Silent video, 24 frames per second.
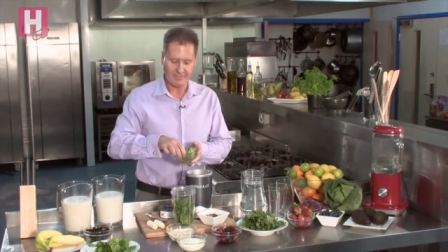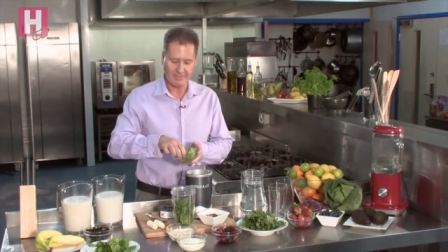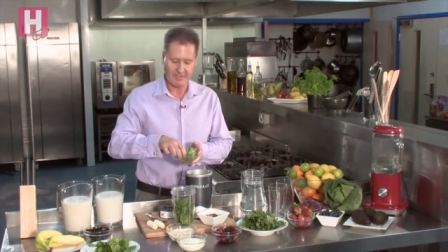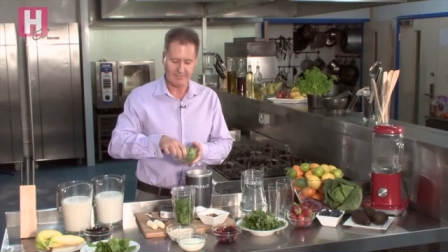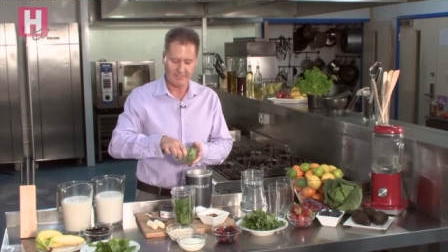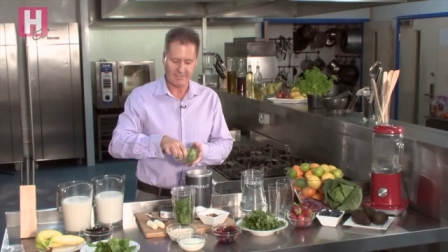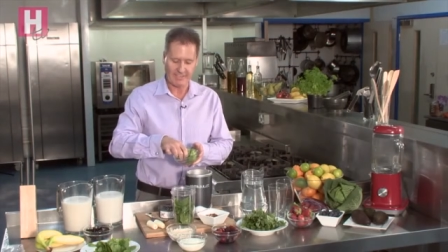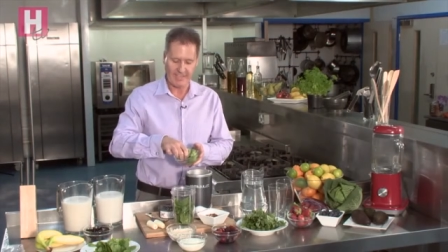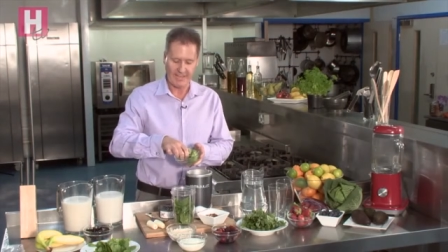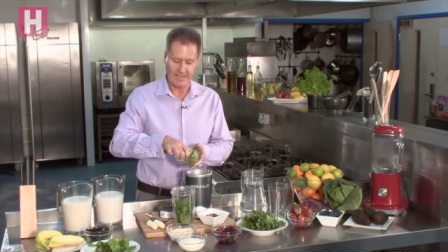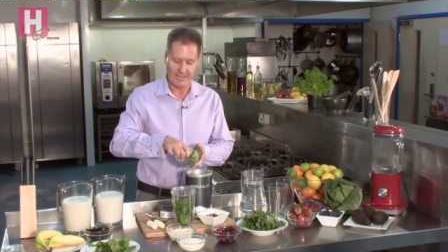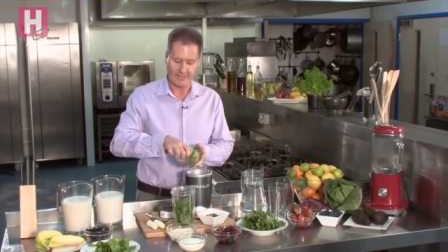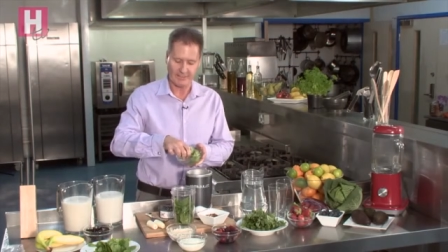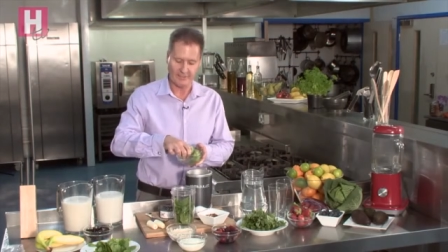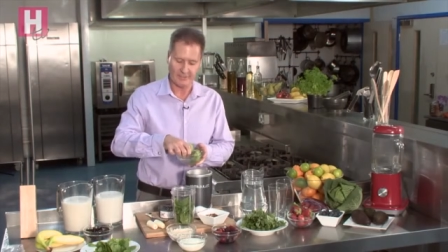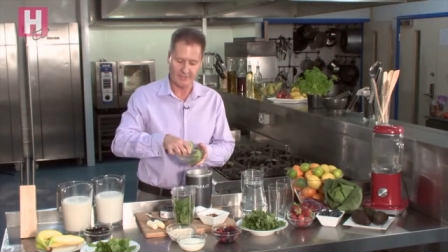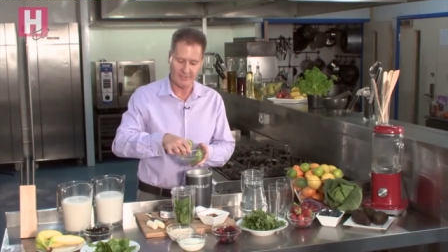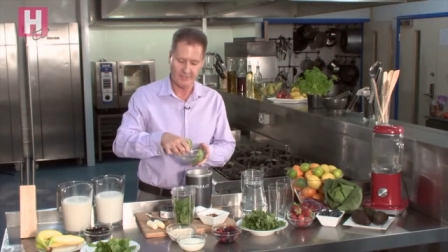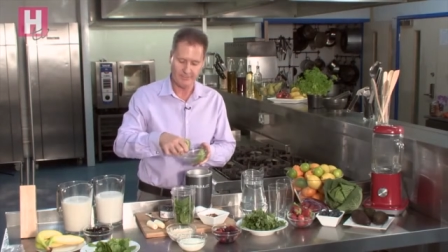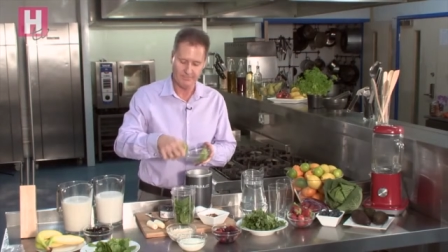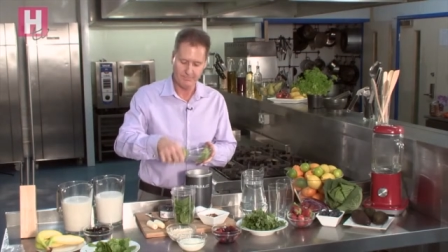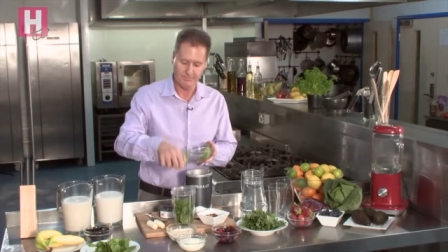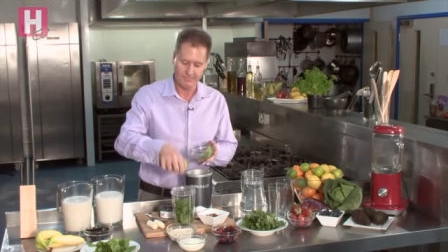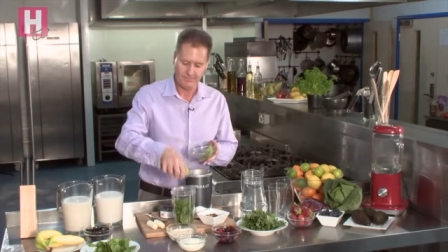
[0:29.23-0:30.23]
an
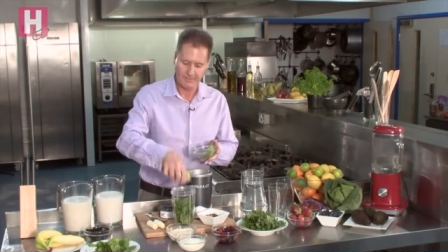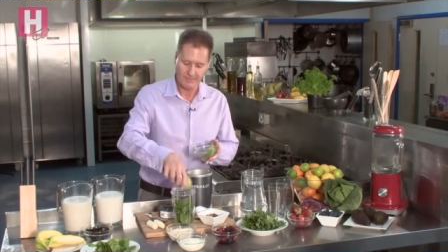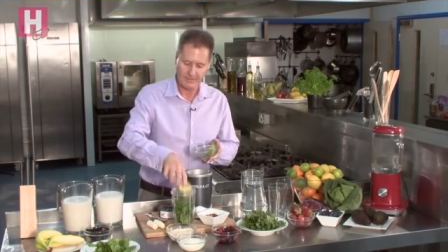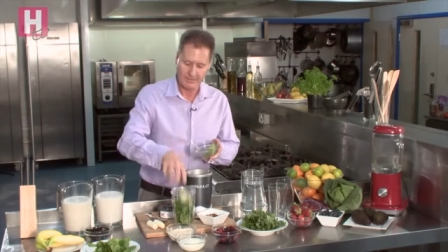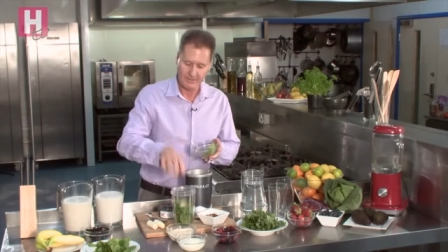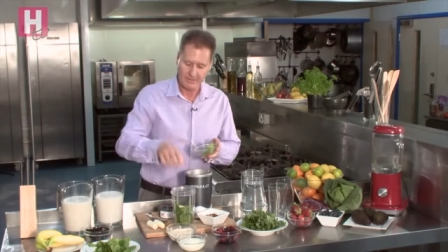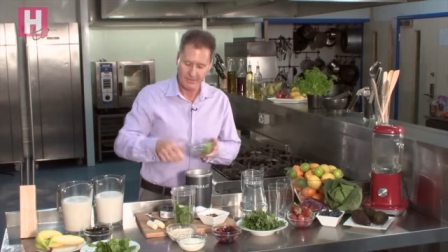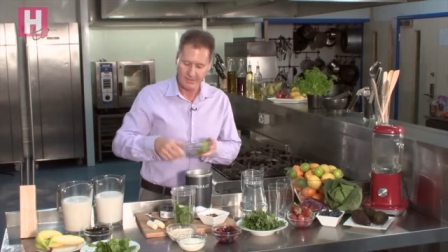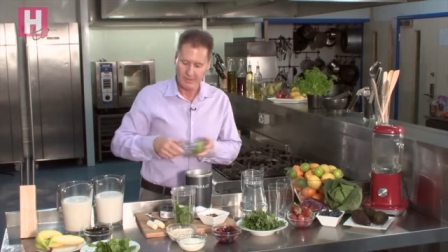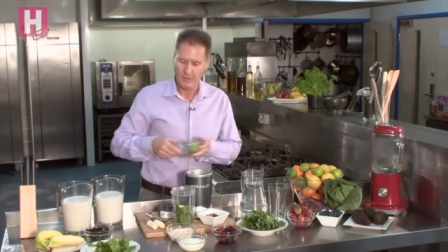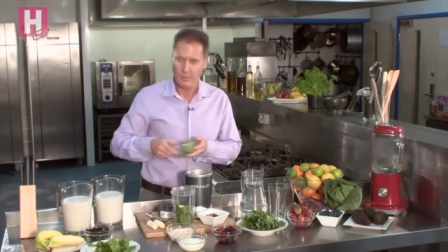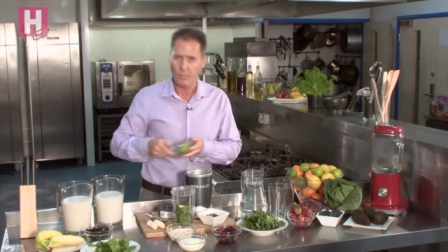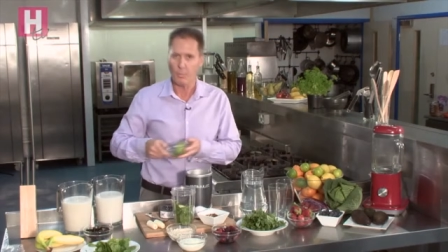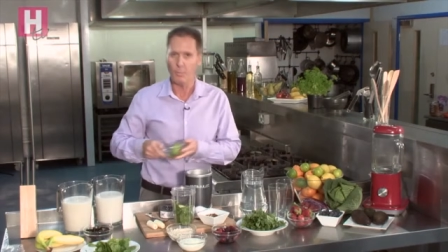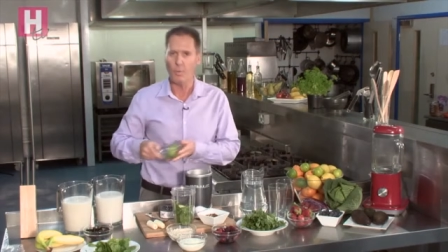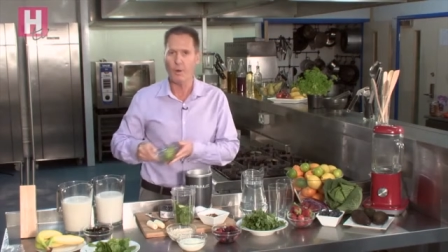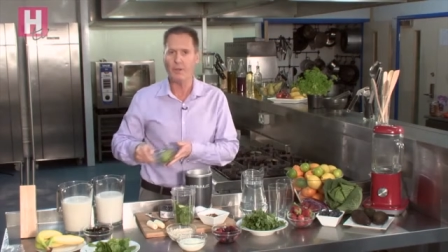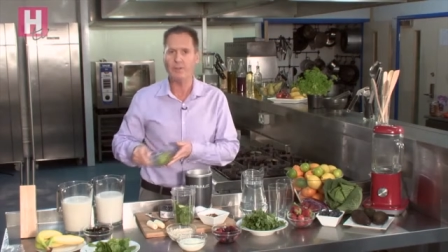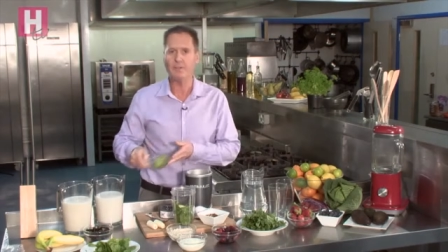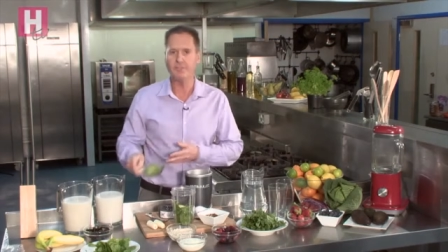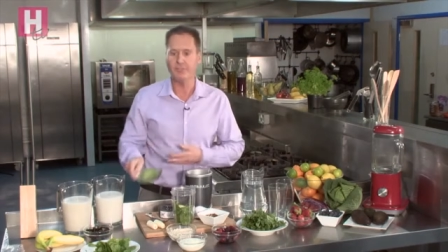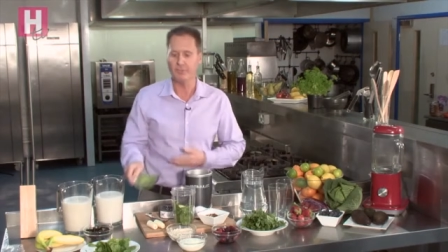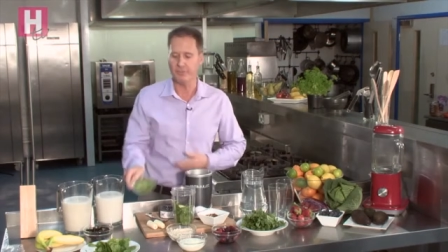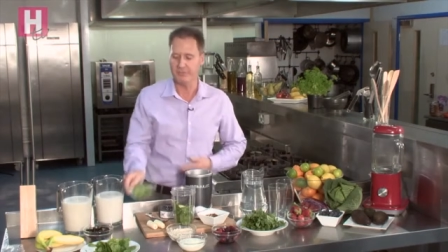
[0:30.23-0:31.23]
avocado,
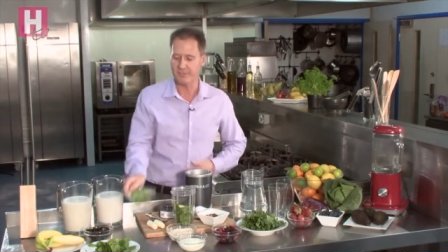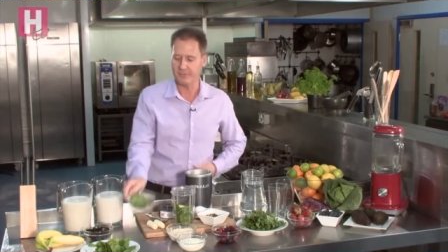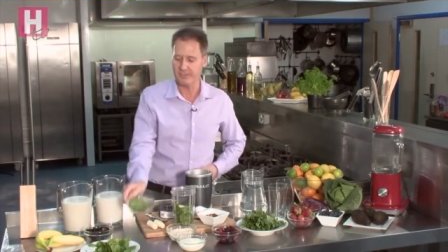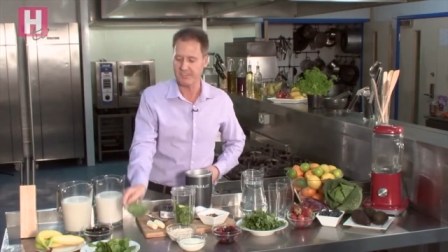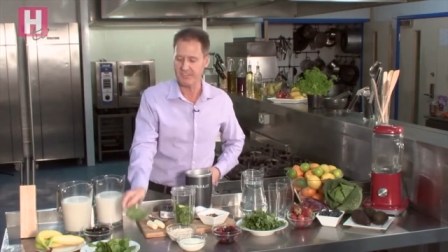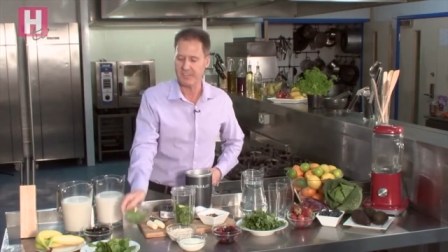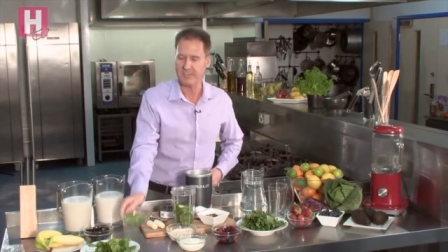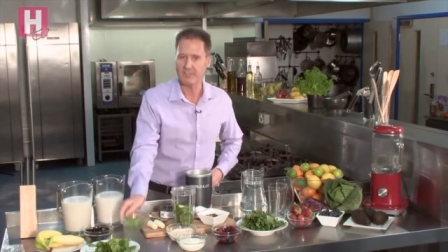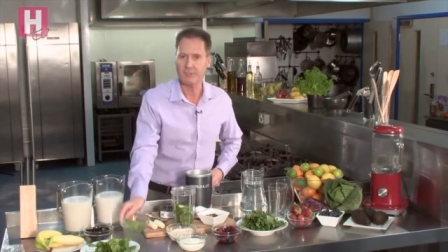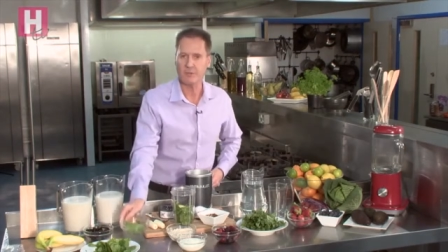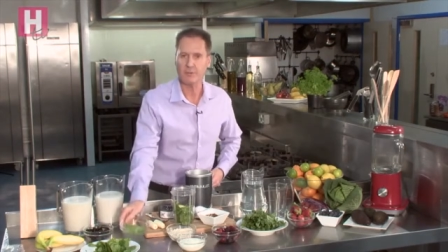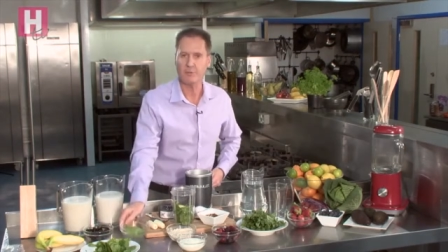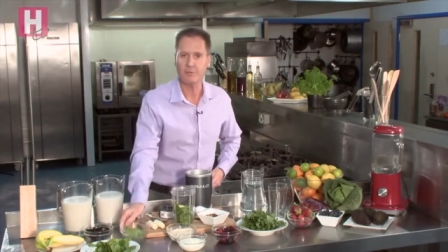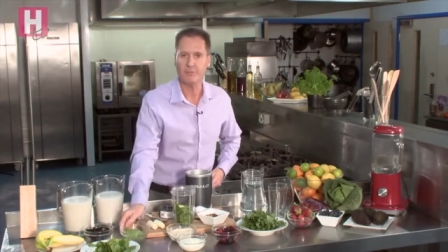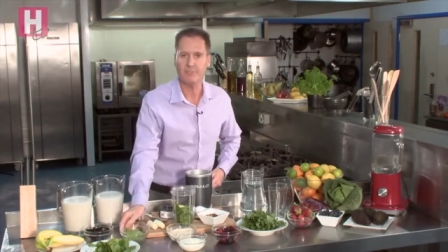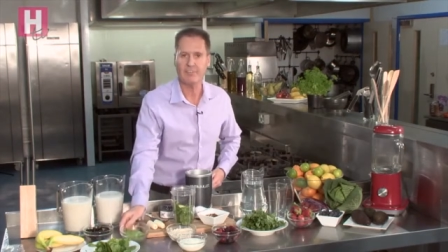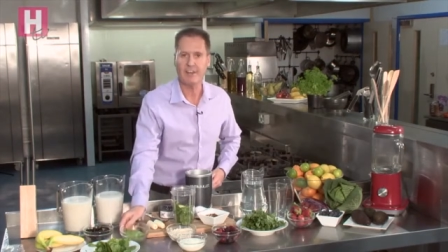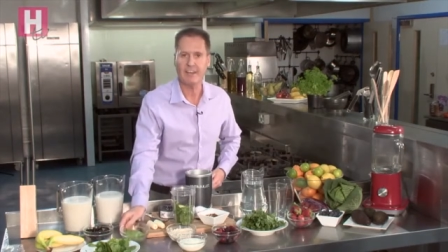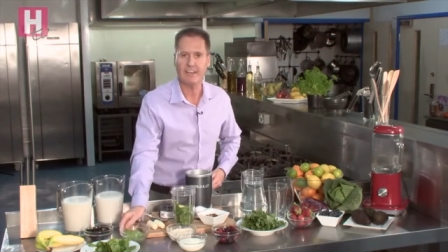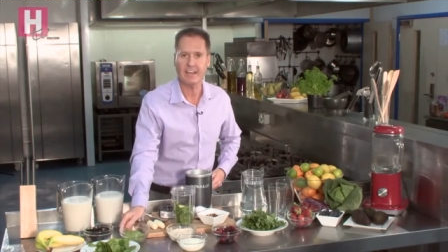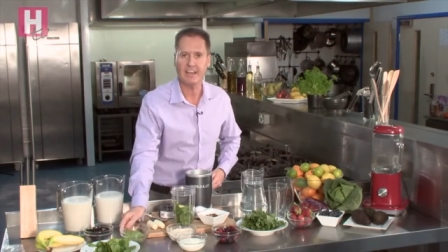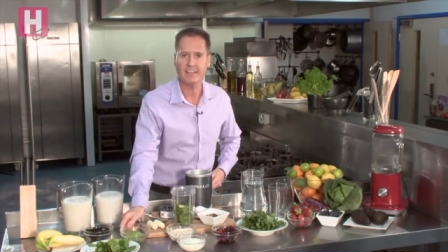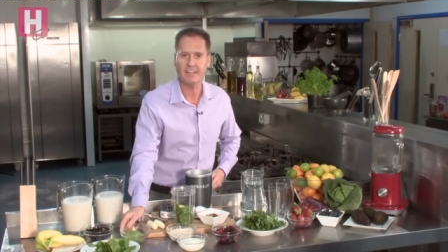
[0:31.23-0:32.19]
wonderful for essential fatty